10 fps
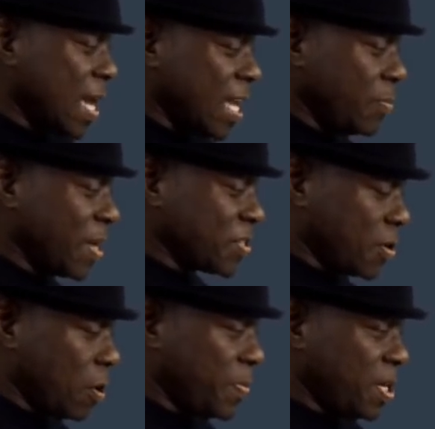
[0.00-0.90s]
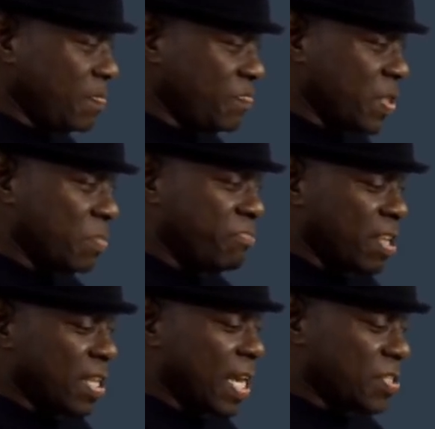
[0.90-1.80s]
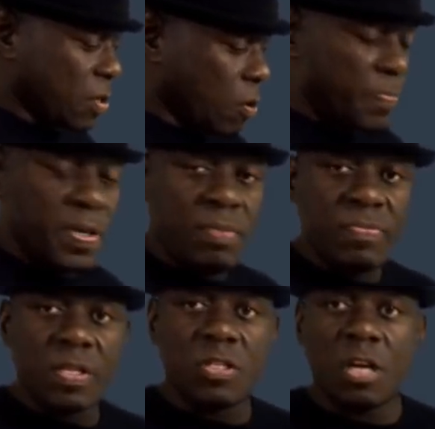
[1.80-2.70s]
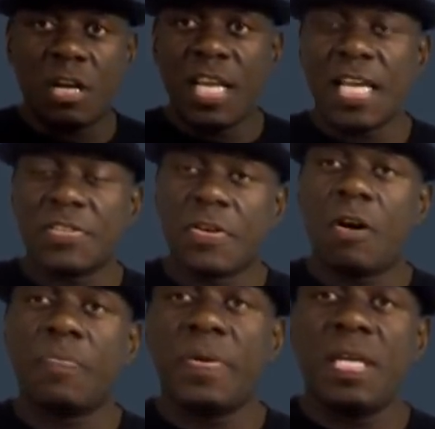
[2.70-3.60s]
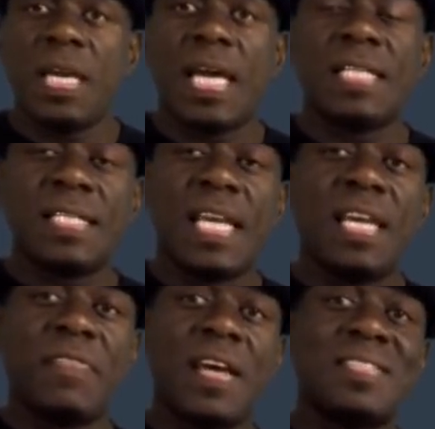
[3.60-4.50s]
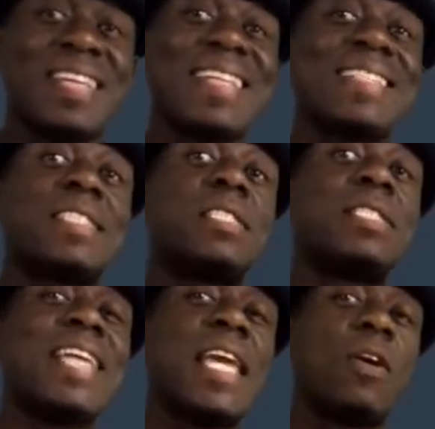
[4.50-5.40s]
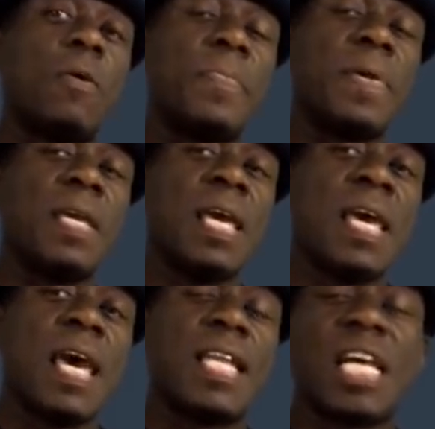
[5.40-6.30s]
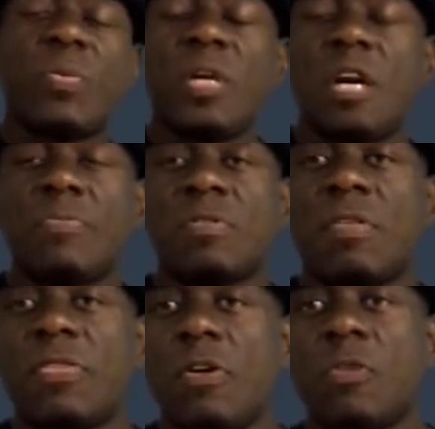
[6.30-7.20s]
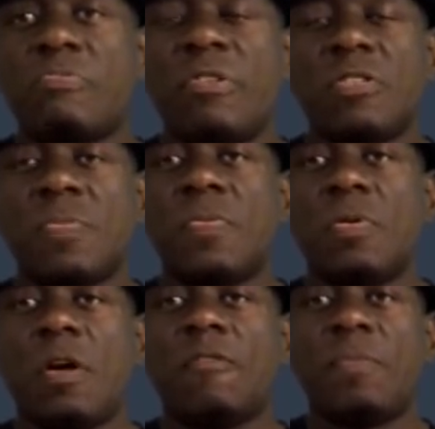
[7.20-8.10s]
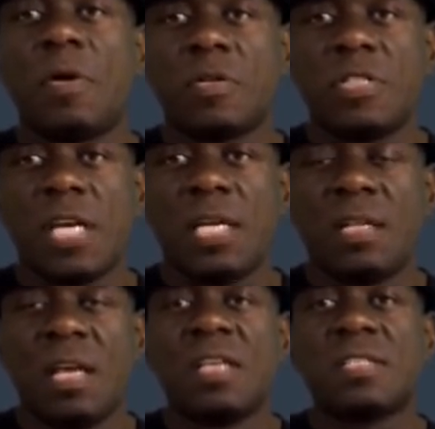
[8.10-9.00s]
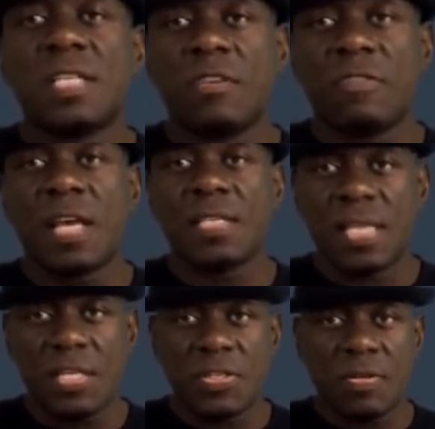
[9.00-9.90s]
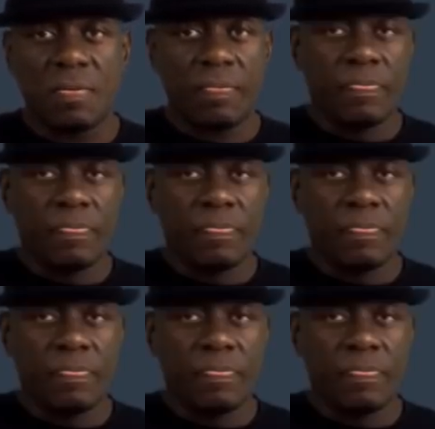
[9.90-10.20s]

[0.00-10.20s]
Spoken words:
Adam has a copy, Brenda has a copy, Charlie has a copy, and Dave has a copy. And now we come to the third principle of blockchain, synchronization.